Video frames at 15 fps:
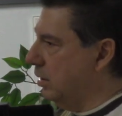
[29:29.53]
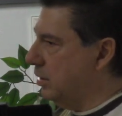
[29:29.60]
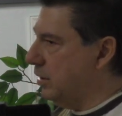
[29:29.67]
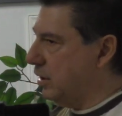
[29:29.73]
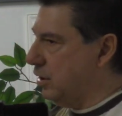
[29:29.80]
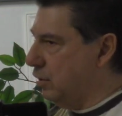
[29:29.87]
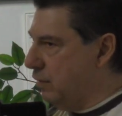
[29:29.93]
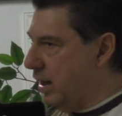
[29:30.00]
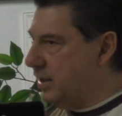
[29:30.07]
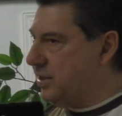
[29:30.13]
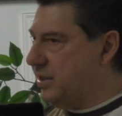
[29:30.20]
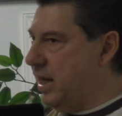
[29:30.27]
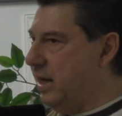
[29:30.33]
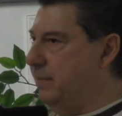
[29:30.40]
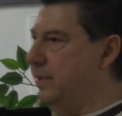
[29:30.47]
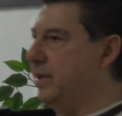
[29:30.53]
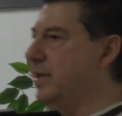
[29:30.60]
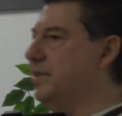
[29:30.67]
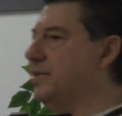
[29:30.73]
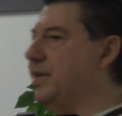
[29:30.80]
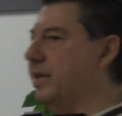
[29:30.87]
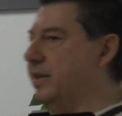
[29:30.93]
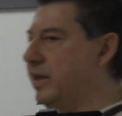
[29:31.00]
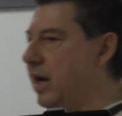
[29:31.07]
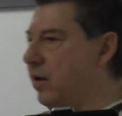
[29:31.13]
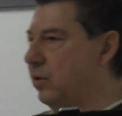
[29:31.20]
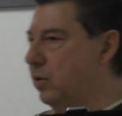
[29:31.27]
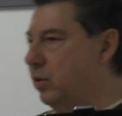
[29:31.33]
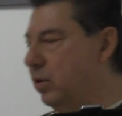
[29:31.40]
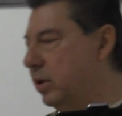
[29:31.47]
The correct statement is that the
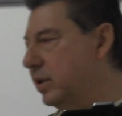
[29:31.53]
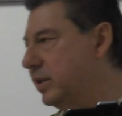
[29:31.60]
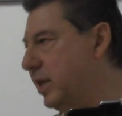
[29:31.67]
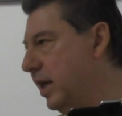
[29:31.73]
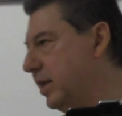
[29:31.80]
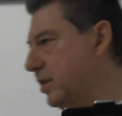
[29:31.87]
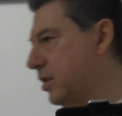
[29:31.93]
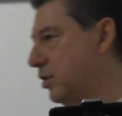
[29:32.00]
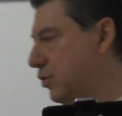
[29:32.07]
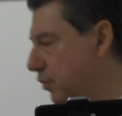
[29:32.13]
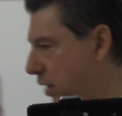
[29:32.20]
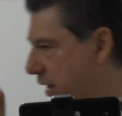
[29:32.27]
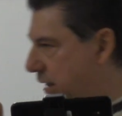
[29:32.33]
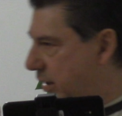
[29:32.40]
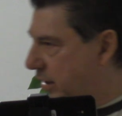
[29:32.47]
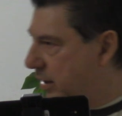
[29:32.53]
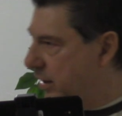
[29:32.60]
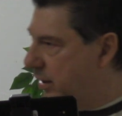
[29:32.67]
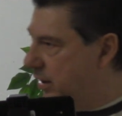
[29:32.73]
alcoholic takes a drink,